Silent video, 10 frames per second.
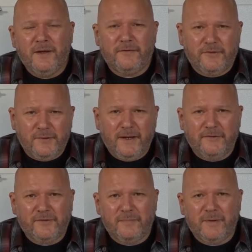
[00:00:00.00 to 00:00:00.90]
I've still
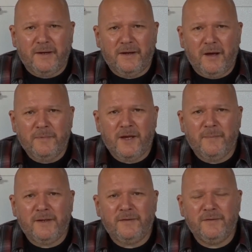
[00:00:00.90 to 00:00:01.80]
got some
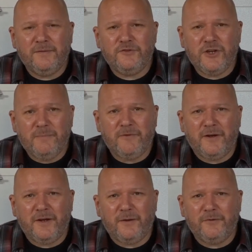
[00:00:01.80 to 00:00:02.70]
upcoming Jeep
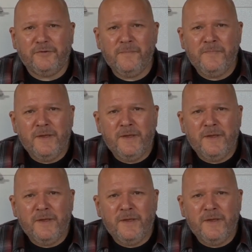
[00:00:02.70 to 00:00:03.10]
videos.